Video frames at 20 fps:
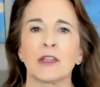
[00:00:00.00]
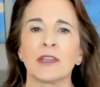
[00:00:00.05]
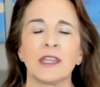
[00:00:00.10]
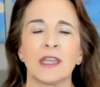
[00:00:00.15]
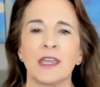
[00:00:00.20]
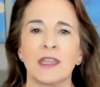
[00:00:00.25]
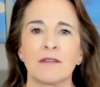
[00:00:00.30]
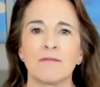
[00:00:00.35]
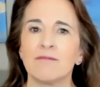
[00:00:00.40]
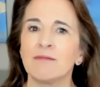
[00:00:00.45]

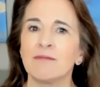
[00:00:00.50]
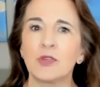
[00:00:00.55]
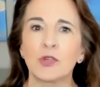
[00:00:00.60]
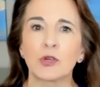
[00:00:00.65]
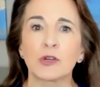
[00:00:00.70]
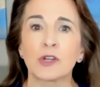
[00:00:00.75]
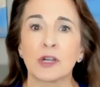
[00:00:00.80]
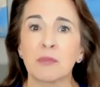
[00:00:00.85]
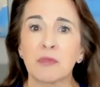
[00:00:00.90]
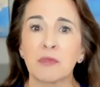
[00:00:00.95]
and
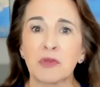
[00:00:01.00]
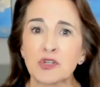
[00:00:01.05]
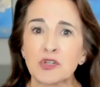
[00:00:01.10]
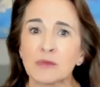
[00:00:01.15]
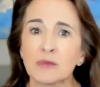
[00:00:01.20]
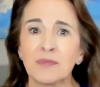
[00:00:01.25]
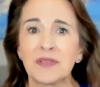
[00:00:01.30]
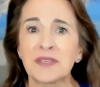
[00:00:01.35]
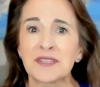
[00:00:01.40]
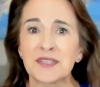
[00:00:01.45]
your
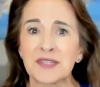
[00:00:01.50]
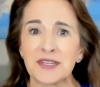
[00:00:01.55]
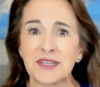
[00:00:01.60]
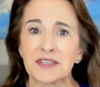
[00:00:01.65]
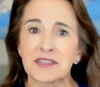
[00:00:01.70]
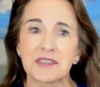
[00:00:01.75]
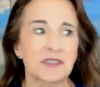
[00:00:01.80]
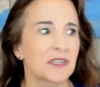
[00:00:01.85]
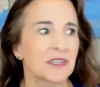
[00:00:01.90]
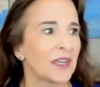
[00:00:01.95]
commercial
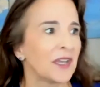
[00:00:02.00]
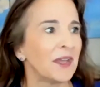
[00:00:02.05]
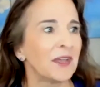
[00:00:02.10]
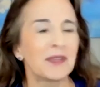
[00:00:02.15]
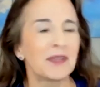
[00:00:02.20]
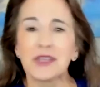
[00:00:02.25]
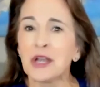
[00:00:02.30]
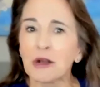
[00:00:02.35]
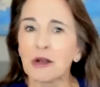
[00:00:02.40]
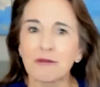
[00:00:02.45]
business,
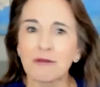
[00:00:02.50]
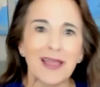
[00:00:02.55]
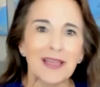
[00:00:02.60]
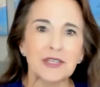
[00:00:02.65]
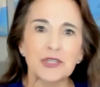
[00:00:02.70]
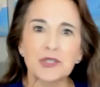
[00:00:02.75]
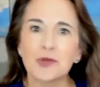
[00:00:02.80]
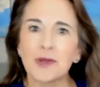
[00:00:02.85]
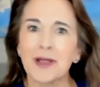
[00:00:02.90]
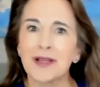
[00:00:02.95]

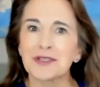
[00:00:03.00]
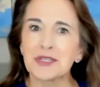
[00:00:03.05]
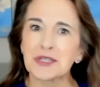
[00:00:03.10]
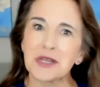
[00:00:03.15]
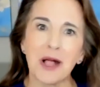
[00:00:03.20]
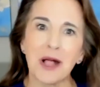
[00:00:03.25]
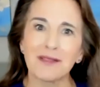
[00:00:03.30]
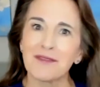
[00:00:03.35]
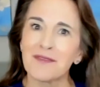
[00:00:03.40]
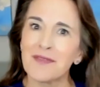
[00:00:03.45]
restaurants and
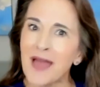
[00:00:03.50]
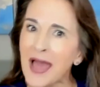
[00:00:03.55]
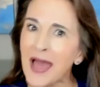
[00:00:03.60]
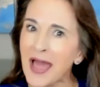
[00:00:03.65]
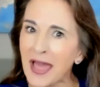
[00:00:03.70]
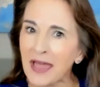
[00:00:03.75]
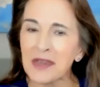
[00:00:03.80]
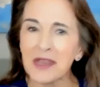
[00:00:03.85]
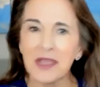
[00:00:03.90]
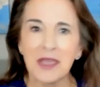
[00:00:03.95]
all of
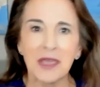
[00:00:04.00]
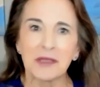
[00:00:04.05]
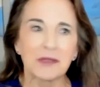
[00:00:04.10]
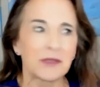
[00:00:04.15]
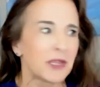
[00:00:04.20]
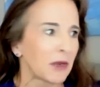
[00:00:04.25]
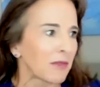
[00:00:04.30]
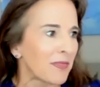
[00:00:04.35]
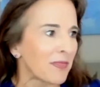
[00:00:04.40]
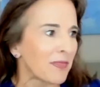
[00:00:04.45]
that,
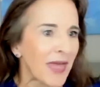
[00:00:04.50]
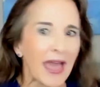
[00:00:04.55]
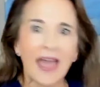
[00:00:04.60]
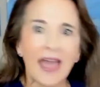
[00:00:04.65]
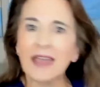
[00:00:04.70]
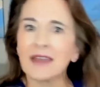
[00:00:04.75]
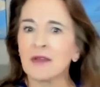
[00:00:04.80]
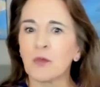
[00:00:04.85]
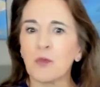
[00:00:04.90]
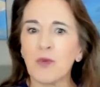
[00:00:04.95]

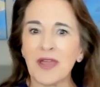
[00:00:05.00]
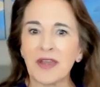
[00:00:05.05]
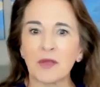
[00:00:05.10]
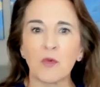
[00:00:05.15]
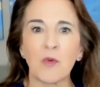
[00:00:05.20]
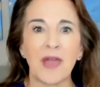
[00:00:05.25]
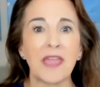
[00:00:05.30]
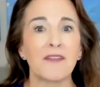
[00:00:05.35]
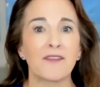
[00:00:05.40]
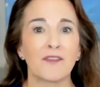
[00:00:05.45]
that went
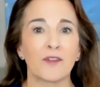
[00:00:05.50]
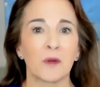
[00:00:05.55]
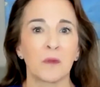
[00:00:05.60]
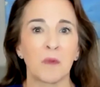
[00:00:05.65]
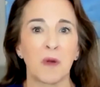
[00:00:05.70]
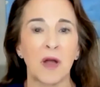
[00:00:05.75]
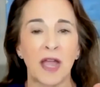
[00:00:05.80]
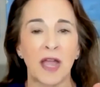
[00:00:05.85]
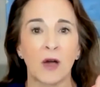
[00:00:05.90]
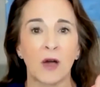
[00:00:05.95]
away for a
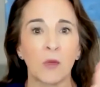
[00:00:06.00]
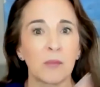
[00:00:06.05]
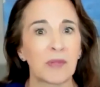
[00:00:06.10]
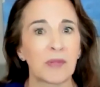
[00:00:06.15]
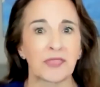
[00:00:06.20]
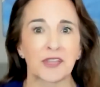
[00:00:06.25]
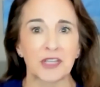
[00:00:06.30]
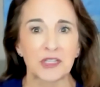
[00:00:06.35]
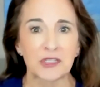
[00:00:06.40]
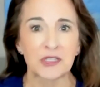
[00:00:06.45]
while,
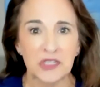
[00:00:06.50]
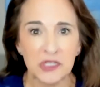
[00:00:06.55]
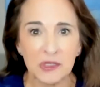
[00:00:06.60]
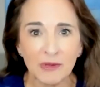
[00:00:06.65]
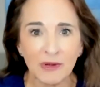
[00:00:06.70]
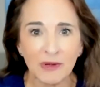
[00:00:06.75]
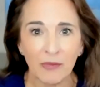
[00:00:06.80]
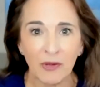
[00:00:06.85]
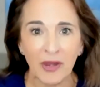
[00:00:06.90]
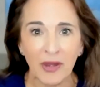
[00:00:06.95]
but the
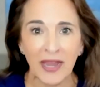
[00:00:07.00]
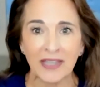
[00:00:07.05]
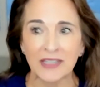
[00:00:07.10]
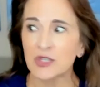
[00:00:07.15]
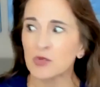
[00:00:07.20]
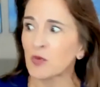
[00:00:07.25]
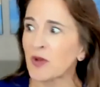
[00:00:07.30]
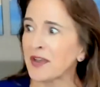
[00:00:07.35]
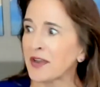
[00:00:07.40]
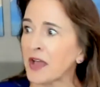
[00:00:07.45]
consumer
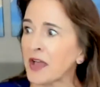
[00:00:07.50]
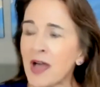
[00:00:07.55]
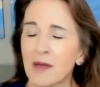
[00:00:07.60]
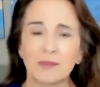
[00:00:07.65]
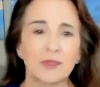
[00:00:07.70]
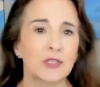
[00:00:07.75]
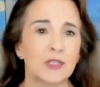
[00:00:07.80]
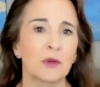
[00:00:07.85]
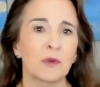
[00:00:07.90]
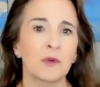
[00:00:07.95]
brands went up.
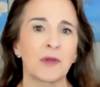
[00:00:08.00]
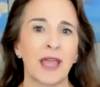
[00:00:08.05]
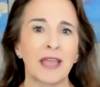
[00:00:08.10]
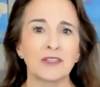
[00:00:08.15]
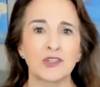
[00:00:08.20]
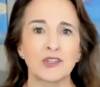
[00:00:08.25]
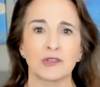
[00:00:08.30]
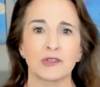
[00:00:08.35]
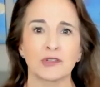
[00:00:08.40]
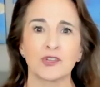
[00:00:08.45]
So
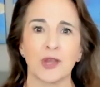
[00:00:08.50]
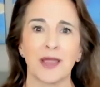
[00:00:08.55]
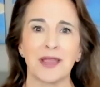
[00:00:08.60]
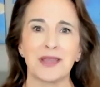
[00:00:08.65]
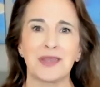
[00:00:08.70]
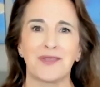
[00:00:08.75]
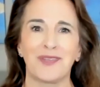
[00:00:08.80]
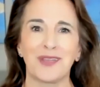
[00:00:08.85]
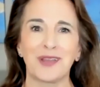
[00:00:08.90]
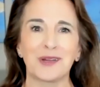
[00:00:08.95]
as you're trying
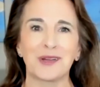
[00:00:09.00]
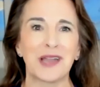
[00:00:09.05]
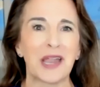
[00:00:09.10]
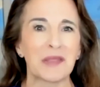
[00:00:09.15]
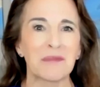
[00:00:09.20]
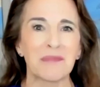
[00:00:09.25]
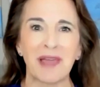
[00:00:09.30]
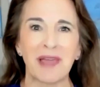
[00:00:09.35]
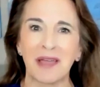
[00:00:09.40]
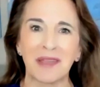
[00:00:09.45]
to figure
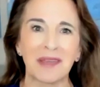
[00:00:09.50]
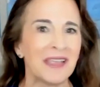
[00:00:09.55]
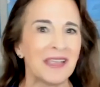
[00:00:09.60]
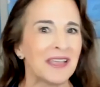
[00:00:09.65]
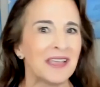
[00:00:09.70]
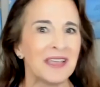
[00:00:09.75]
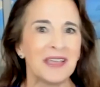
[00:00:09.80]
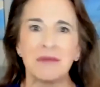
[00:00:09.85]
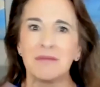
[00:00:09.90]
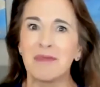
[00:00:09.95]
out about
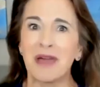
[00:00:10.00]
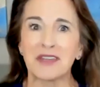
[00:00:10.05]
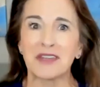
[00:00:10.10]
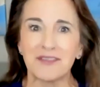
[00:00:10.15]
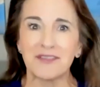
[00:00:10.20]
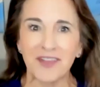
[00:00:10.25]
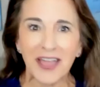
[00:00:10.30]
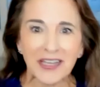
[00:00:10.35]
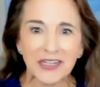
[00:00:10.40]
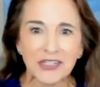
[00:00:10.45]

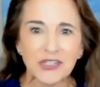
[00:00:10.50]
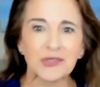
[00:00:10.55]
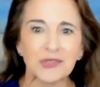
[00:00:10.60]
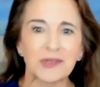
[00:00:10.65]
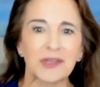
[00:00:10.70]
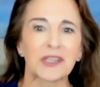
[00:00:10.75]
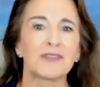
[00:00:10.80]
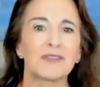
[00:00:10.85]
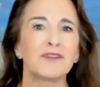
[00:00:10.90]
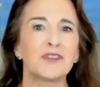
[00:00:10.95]

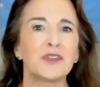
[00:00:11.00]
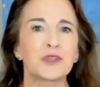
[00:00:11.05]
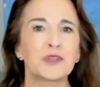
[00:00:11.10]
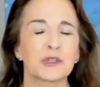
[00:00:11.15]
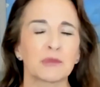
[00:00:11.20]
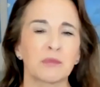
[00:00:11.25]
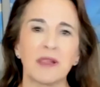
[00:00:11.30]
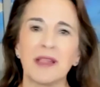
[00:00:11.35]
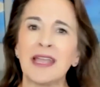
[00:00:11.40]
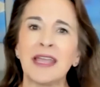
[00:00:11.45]
manufacturing and
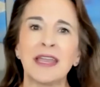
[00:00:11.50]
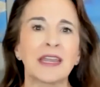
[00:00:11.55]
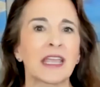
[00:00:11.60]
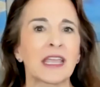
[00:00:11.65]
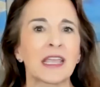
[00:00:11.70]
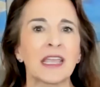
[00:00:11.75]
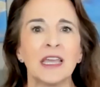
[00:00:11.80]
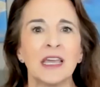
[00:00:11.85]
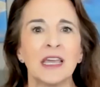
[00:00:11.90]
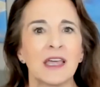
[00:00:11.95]
future
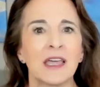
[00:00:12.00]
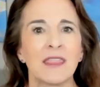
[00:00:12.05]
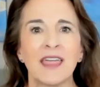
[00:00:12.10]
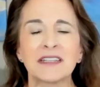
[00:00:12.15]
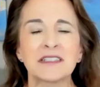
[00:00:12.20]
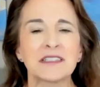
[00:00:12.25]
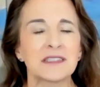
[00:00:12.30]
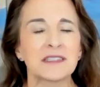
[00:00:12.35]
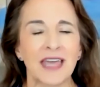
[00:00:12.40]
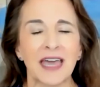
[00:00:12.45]
planning,
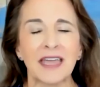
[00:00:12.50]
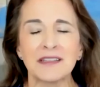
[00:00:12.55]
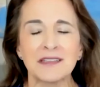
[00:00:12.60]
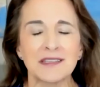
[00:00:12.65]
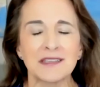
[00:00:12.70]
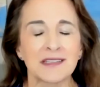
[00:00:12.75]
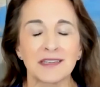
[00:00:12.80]
that is